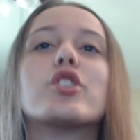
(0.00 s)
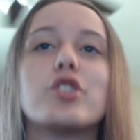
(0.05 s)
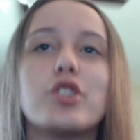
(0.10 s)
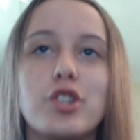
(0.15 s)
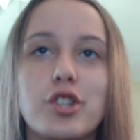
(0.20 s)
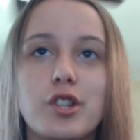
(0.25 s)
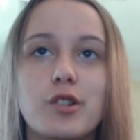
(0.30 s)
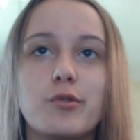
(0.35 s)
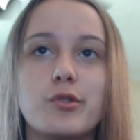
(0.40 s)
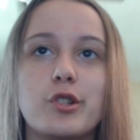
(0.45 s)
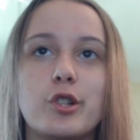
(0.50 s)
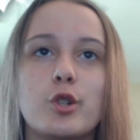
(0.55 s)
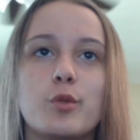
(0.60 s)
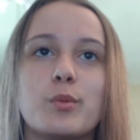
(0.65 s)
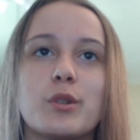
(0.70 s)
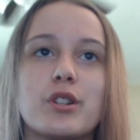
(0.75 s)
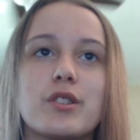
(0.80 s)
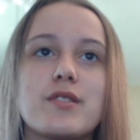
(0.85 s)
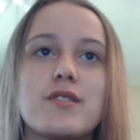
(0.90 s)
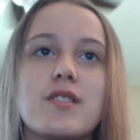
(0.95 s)

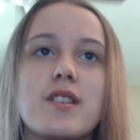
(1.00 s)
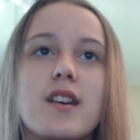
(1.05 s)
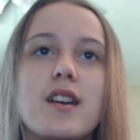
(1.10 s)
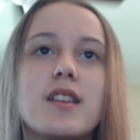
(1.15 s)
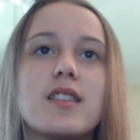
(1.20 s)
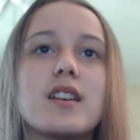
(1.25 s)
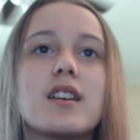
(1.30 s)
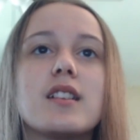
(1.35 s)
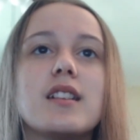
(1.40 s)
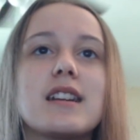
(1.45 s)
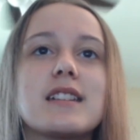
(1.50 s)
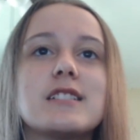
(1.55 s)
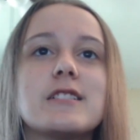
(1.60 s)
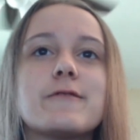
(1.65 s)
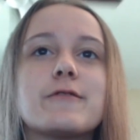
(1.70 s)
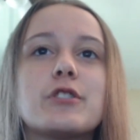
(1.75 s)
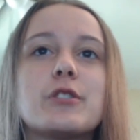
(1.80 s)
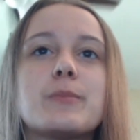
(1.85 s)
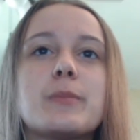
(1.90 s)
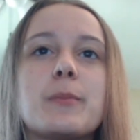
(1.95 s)
YouTubers. The
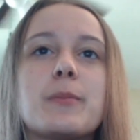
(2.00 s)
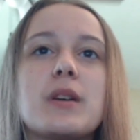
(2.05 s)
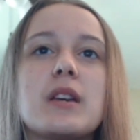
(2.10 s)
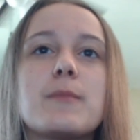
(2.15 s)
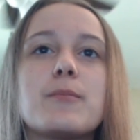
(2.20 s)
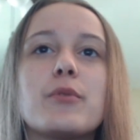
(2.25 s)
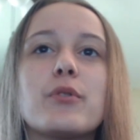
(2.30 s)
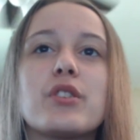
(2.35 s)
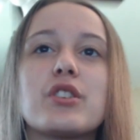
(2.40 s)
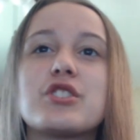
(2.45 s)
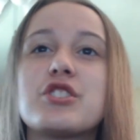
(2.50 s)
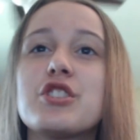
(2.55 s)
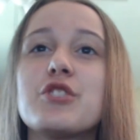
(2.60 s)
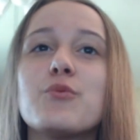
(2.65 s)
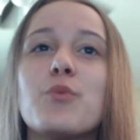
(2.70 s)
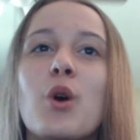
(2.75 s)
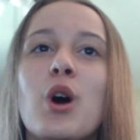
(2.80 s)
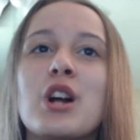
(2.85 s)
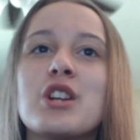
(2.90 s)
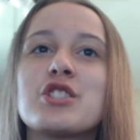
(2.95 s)
collective group of people that you
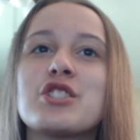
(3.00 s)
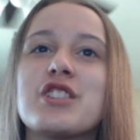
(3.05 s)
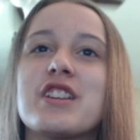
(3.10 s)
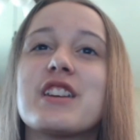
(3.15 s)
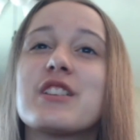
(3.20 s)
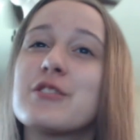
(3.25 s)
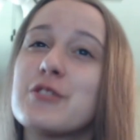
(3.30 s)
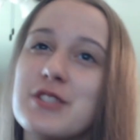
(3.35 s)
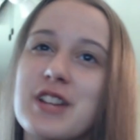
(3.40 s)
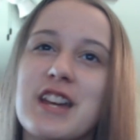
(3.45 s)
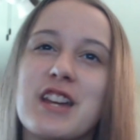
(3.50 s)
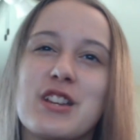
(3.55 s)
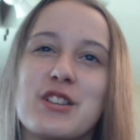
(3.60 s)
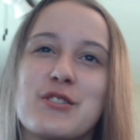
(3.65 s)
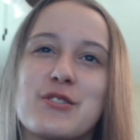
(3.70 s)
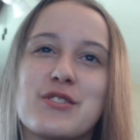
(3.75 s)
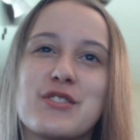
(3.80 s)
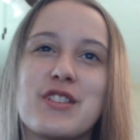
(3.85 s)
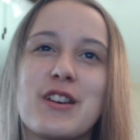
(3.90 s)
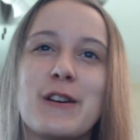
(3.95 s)
watch to entertain
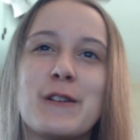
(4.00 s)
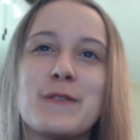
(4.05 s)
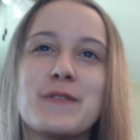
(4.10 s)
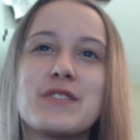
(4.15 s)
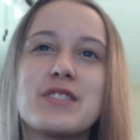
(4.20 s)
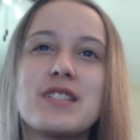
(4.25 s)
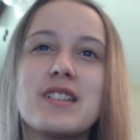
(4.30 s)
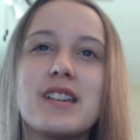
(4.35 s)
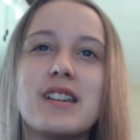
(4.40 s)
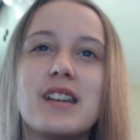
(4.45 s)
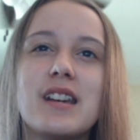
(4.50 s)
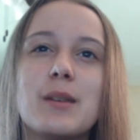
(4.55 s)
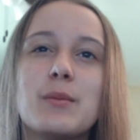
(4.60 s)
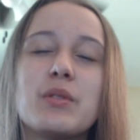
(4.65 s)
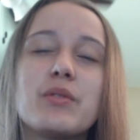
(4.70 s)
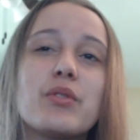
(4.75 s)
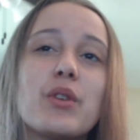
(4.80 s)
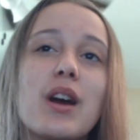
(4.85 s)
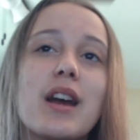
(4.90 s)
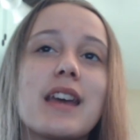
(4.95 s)
yourselves.
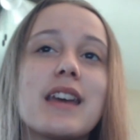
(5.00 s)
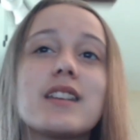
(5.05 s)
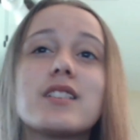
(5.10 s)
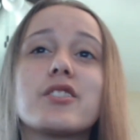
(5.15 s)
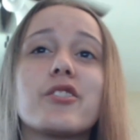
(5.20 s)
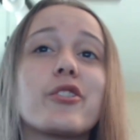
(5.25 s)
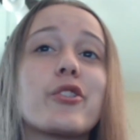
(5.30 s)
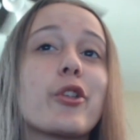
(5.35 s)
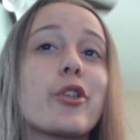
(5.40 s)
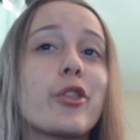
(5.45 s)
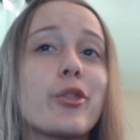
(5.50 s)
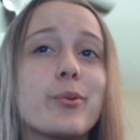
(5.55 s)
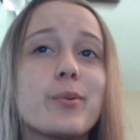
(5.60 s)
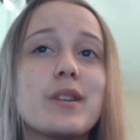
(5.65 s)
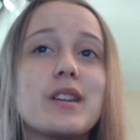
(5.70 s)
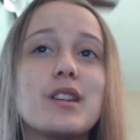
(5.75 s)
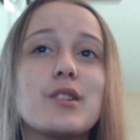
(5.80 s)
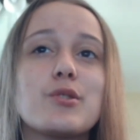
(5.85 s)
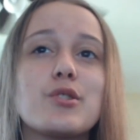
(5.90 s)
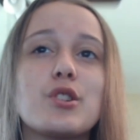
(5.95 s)
Before I get into the
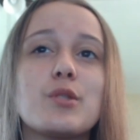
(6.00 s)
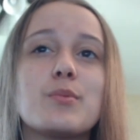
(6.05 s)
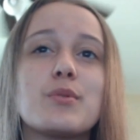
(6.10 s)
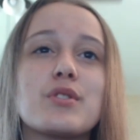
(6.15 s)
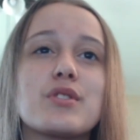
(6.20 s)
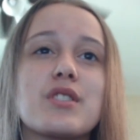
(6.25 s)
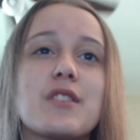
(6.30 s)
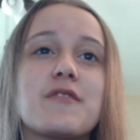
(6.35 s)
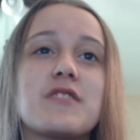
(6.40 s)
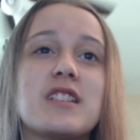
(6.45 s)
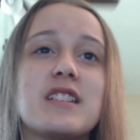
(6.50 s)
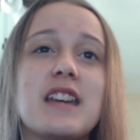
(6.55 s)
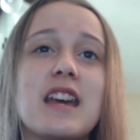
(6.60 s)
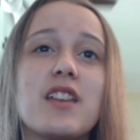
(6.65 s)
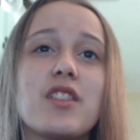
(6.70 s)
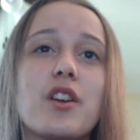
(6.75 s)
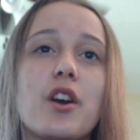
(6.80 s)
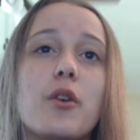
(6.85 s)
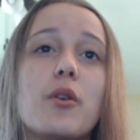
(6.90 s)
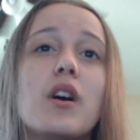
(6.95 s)
3 YouTubers of today,
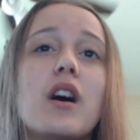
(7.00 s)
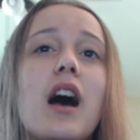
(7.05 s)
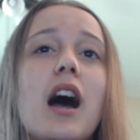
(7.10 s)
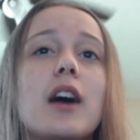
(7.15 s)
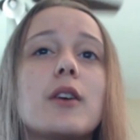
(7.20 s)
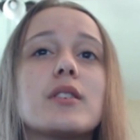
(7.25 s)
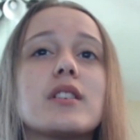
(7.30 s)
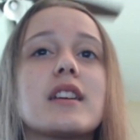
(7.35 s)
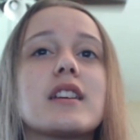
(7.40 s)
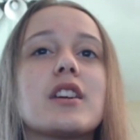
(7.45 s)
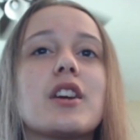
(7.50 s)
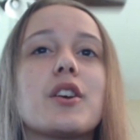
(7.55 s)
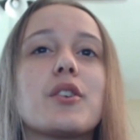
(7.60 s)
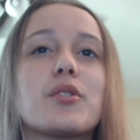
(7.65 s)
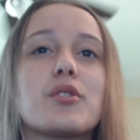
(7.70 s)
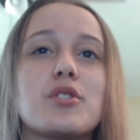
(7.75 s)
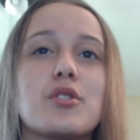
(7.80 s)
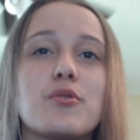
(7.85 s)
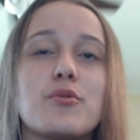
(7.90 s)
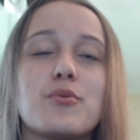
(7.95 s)
though, I would like
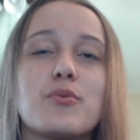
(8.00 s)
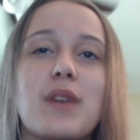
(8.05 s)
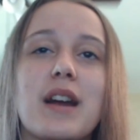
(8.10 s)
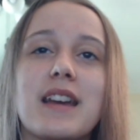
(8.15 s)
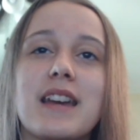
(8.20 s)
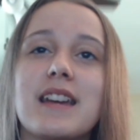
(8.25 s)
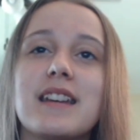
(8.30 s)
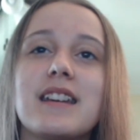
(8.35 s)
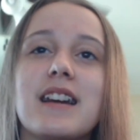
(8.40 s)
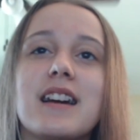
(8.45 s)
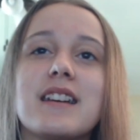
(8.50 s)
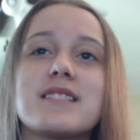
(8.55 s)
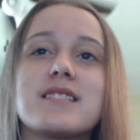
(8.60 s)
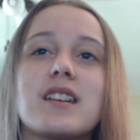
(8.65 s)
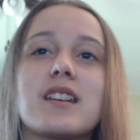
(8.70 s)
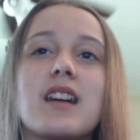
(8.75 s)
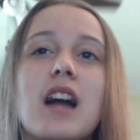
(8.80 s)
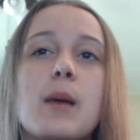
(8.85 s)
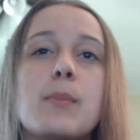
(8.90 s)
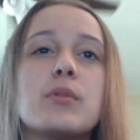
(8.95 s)
to recognize
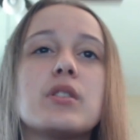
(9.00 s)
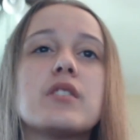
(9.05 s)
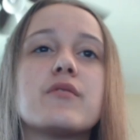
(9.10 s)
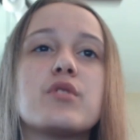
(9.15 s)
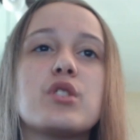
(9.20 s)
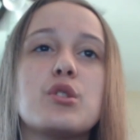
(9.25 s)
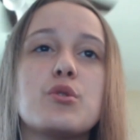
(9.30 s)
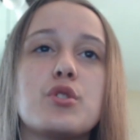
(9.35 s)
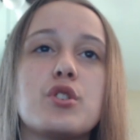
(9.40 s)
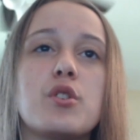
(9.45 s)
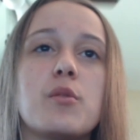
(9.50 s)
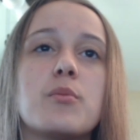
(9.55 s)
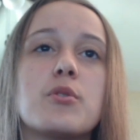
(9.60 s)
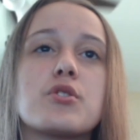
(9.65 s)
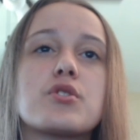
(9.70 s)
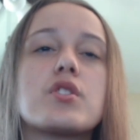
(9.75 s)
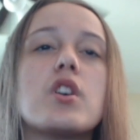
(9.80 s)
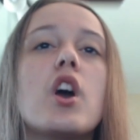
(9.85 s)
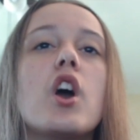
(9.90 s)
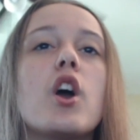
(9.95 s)
a couple of
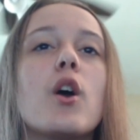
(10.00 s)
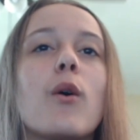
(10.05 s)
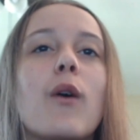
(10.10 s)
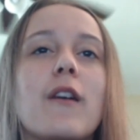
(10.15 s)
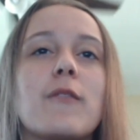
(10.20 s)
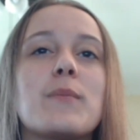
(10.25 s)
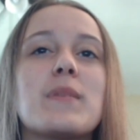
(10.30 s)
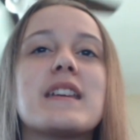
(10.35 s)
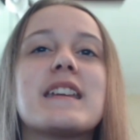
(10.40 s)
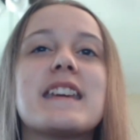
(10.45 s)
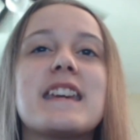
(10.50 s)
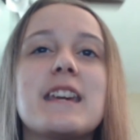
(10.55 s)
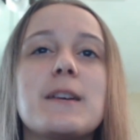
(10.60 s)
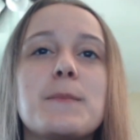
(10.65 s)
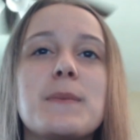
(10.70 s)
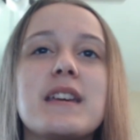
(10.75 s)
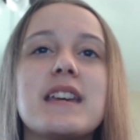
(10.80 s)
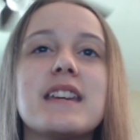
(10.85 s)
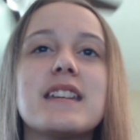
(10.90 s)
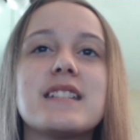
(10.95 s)
YouTubers who have been
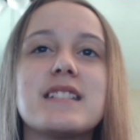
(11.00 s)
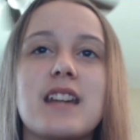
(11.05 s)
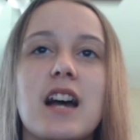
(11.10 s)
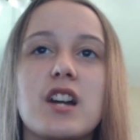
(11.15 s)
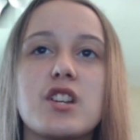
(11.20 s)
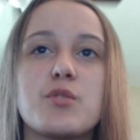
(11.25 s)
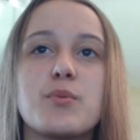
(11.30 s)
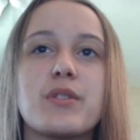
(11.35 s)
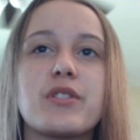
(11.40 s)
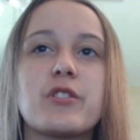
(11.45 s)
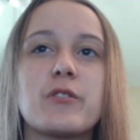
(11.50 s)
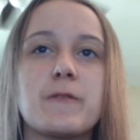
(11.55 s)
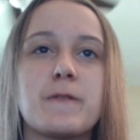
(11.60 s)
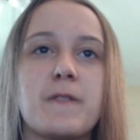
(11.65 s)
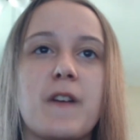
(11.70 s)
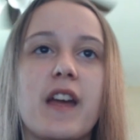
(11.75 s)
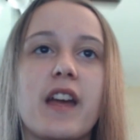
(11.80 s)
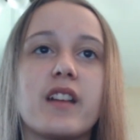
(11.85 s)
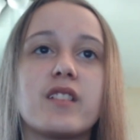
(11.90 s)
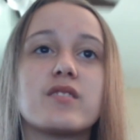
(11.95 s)
keeping in touch with their
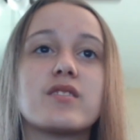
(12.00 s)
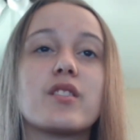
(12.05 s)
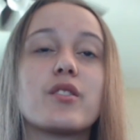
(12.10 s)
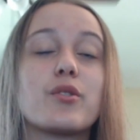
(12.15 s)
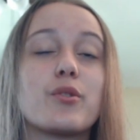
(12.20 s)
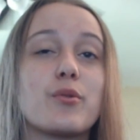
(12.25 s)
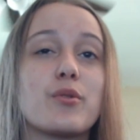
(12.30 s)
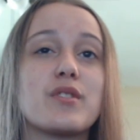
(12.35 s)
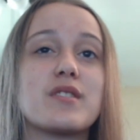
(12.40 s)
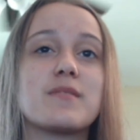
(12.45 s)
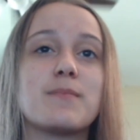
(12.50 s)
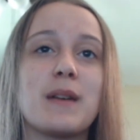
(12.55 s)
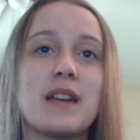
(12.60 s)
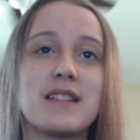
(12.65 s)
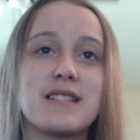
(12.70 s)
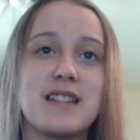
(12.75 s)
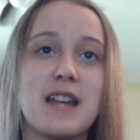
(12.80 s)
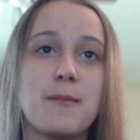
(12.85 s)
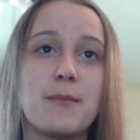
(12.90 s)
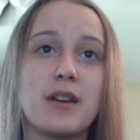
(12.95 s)
fans through this
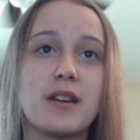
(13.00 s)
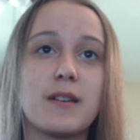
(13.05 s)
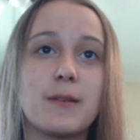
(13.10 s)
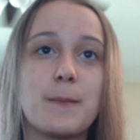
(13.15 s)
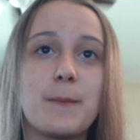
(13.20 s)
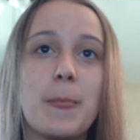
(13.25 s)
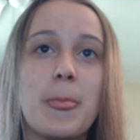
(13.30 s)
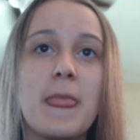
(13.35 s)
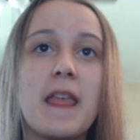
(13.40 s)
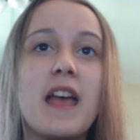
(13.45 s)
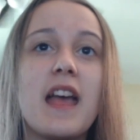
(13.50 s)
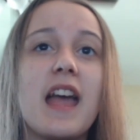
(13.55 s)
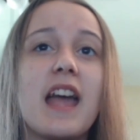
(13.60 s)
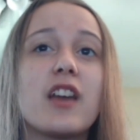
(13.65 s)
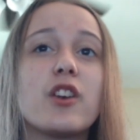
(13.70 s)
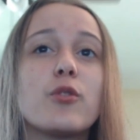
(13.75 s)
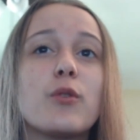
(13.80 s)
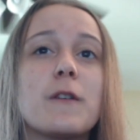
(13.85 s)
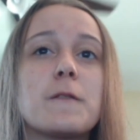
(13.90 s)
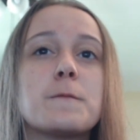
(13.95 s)
pandemic,
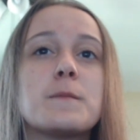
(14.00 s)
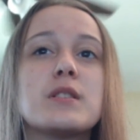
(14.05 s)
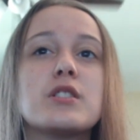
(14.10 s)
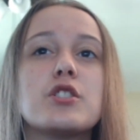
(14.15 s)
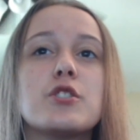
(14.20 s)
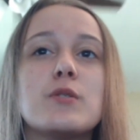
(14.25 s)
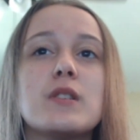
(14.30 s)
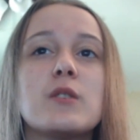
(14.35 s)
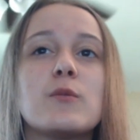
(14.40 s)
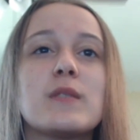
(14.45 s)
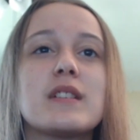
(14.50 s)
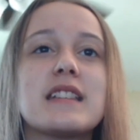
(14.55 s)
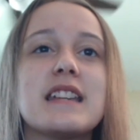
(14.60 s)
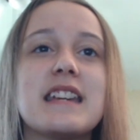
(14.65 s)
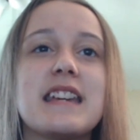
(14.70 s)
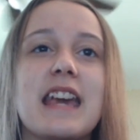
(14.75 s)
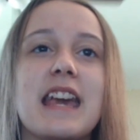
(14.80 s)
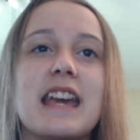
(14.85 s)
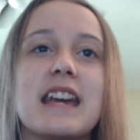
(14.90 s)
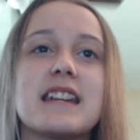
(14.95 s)
and who have been doing what they
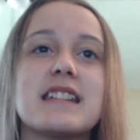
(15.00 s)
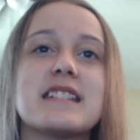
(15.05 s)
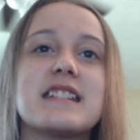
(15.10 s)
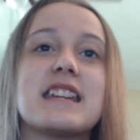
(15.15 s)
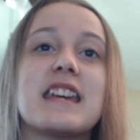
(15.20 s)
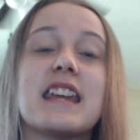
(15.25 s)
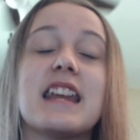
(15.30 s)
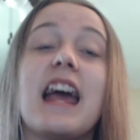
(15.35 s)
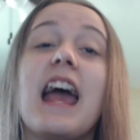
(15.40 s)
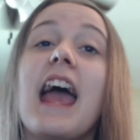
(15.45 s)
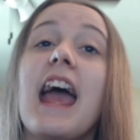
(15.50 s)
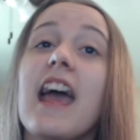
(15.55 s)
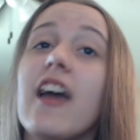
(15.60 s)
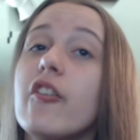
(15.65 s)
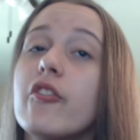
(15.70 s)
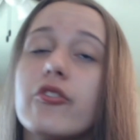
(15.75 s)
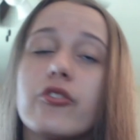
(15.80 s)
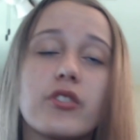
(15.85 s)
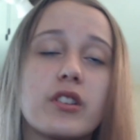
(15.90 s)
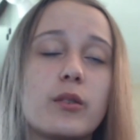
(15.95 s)
can to get
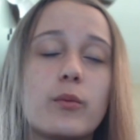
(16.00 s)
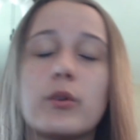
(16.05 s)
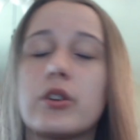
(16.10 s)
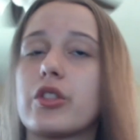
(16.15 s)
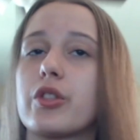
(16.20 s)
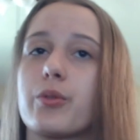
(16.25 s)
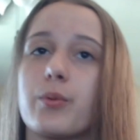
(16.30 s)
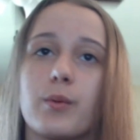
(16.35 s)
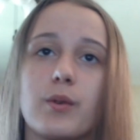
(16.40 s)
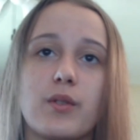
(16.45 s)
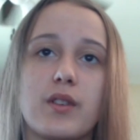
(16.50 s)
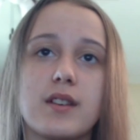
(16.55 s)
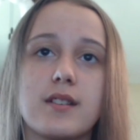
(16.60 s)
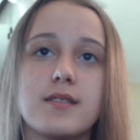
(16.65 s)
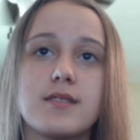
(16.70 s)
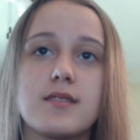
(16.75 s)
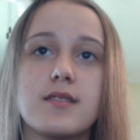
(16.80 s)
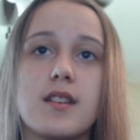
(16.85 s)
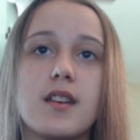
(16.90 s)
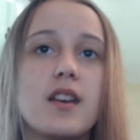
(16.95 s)
everyone through
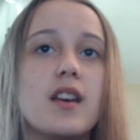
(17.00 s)
this.